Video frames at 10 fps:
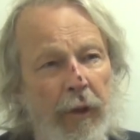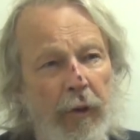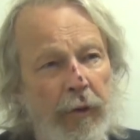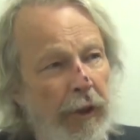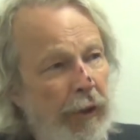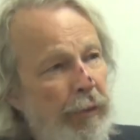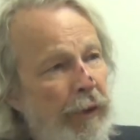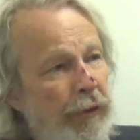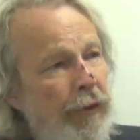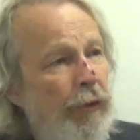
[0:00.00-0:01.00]
who these
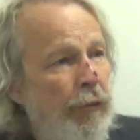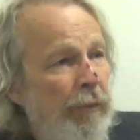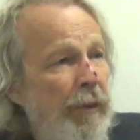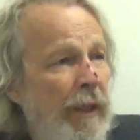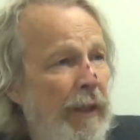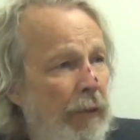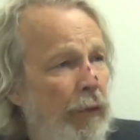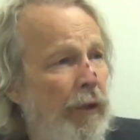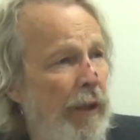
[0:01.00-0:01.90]
prisoners would be that were